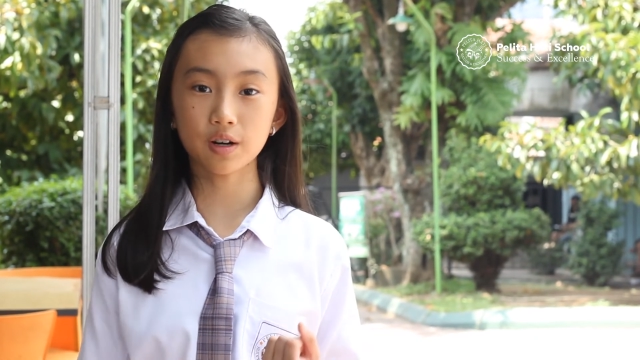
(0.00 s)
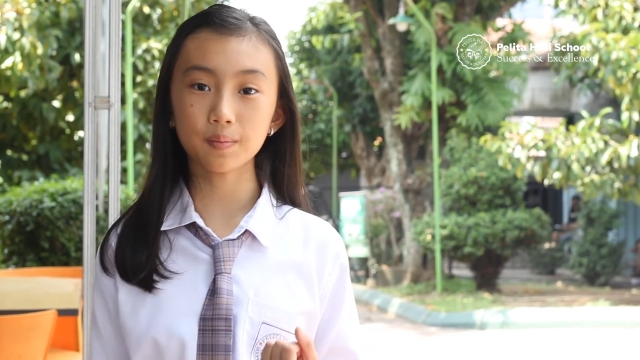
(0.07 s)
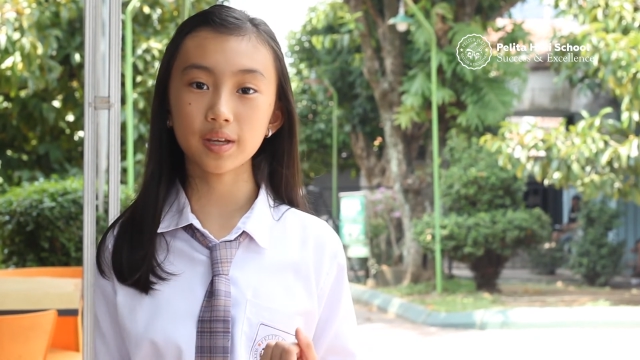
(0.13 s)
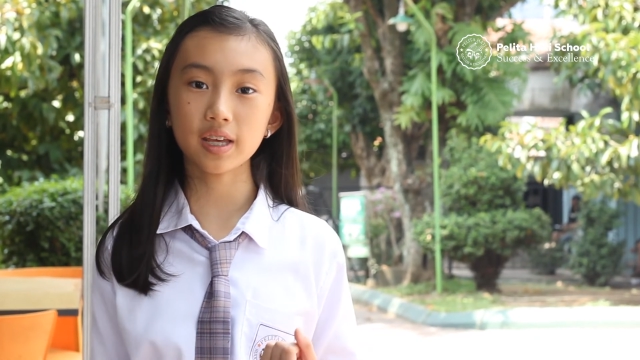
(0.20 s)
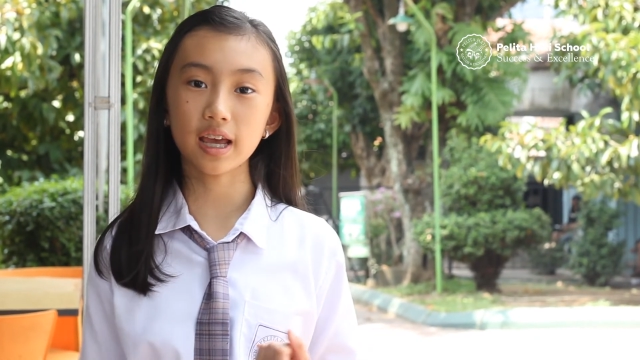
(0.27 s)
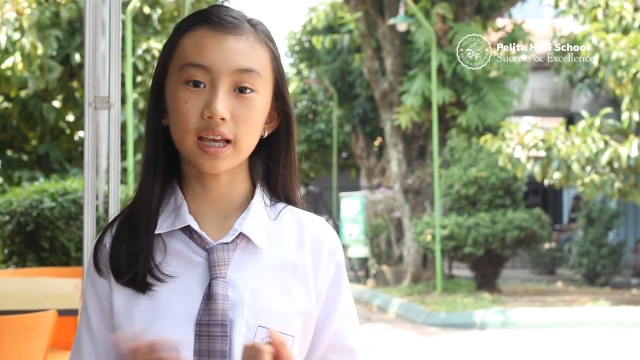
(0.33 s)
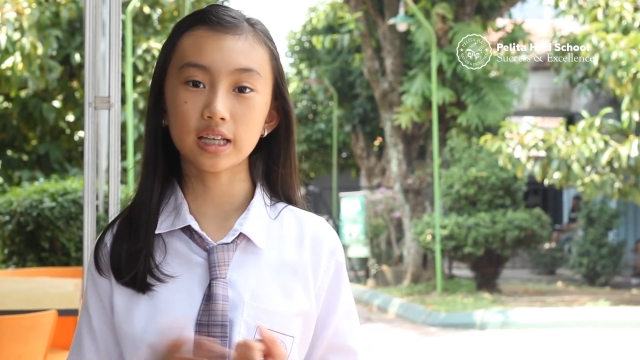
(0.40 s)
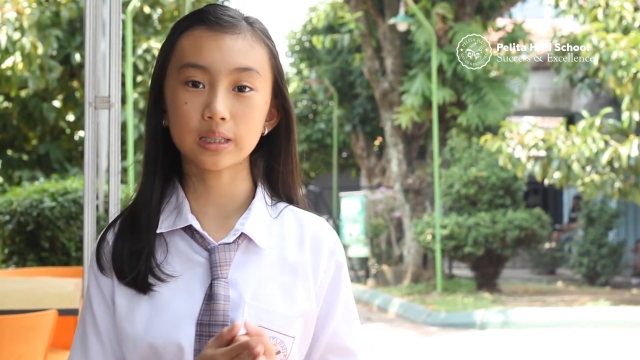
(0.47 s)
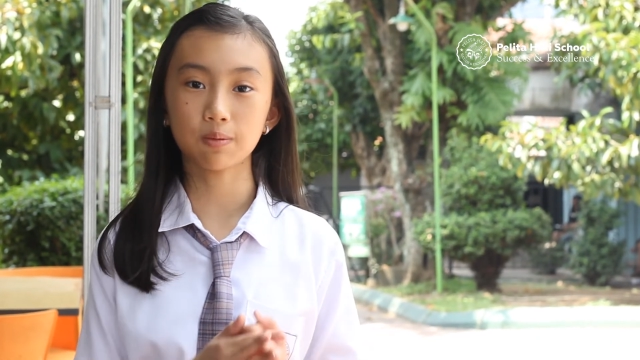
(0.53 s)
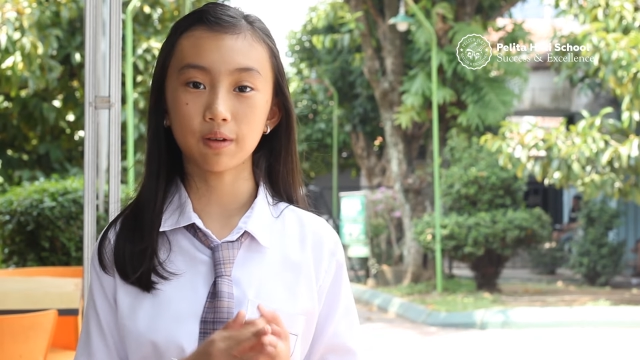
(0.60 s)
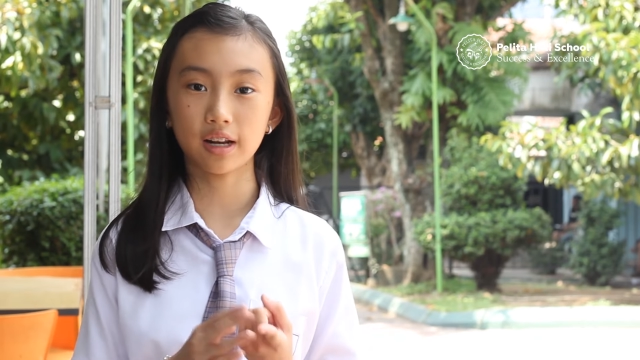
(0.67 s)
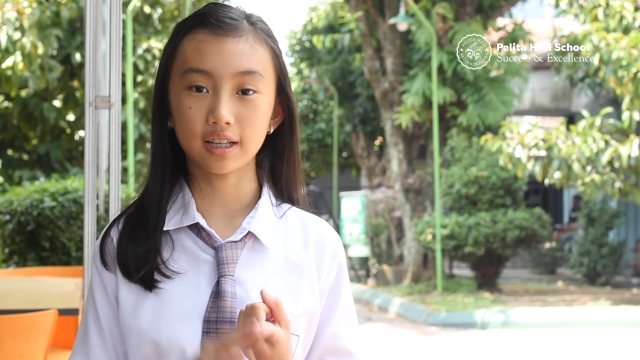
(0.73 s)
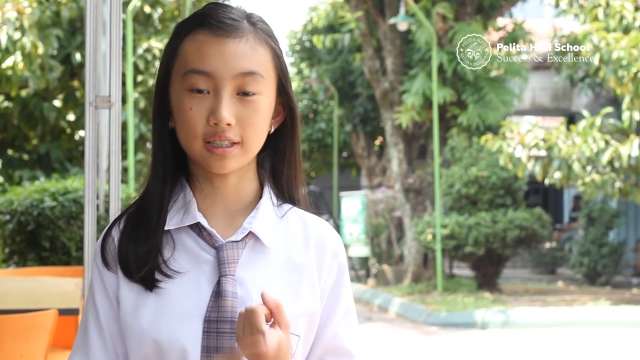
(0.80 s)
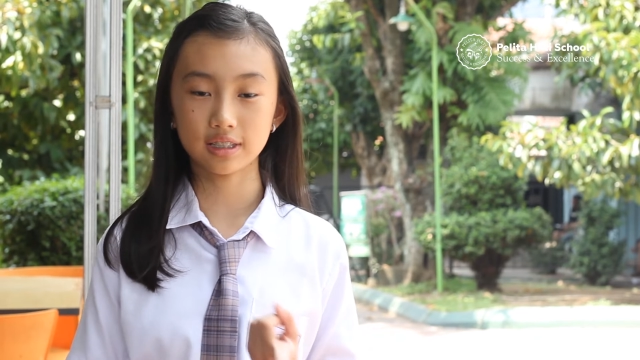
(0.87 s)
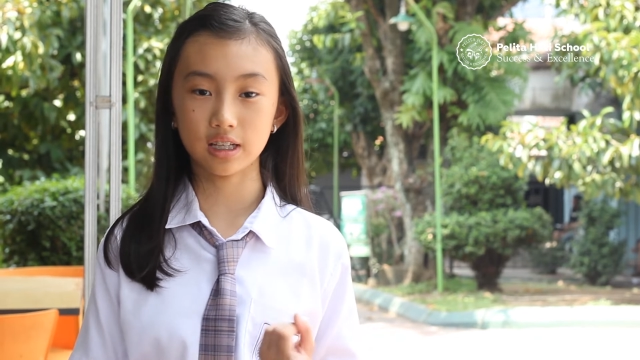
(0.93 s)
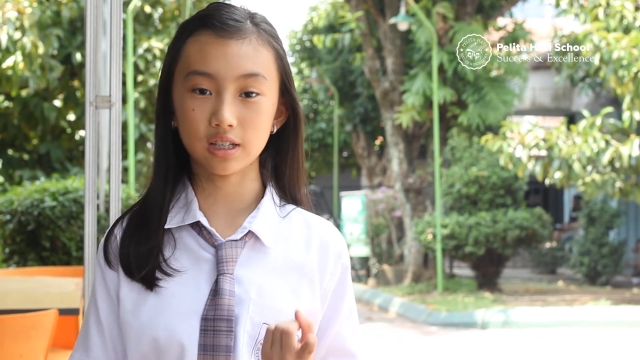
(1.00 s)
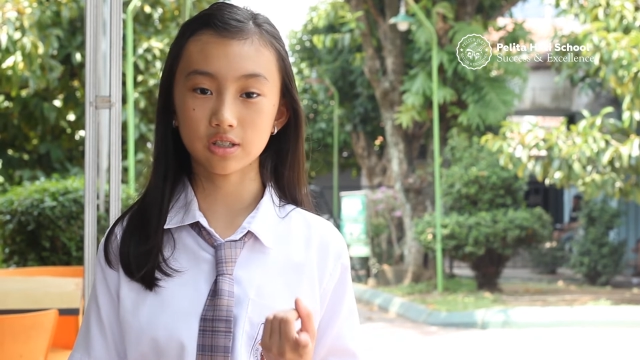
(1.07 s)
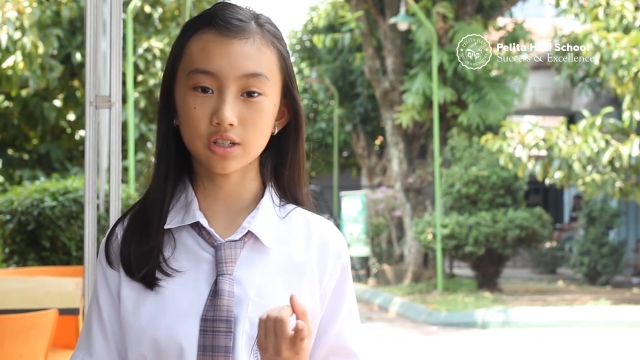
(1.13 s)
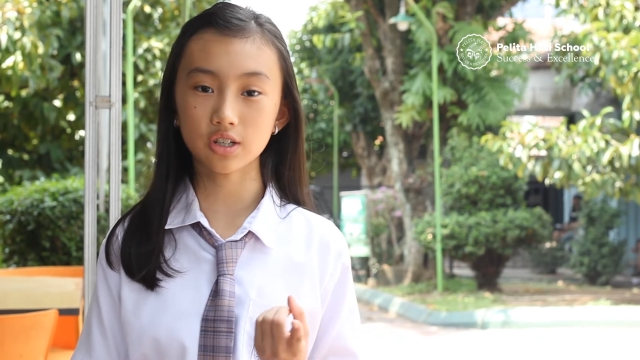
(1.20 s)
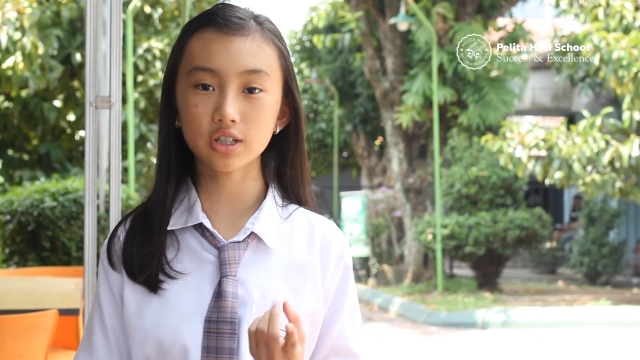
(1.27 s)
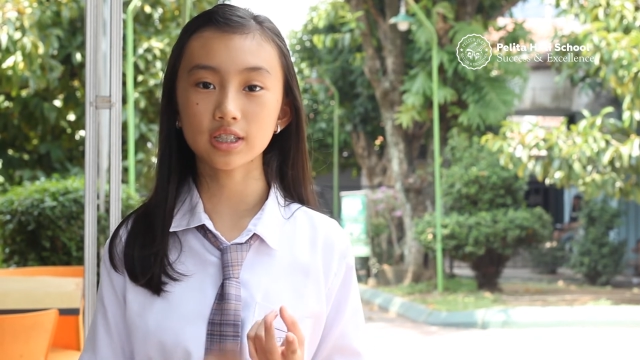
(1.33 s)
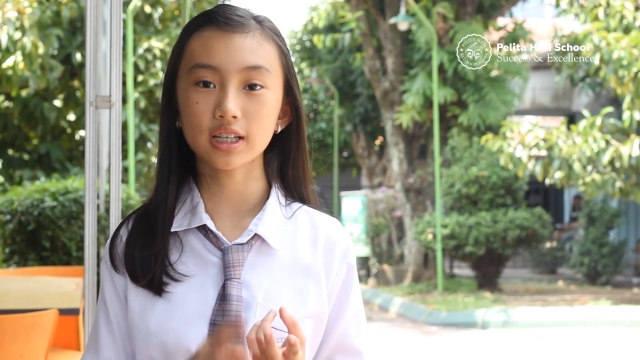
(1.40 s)
me as well as
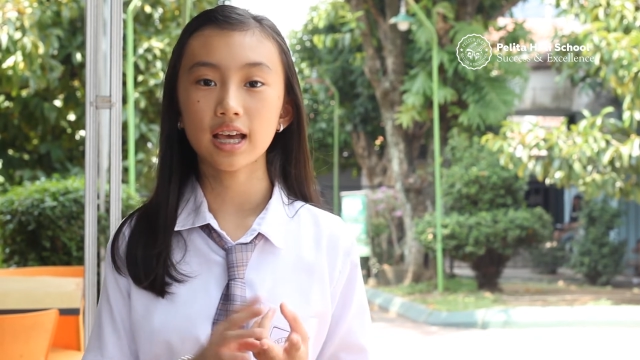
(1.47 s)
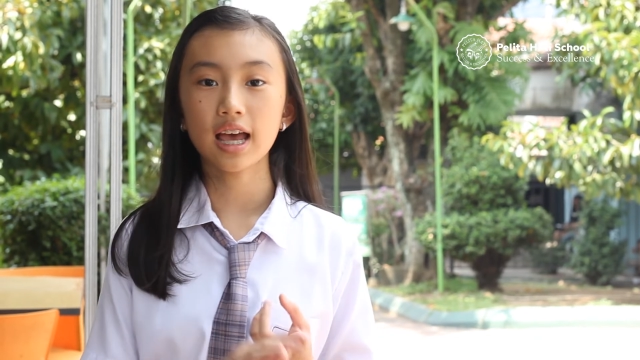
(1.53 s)
teachers.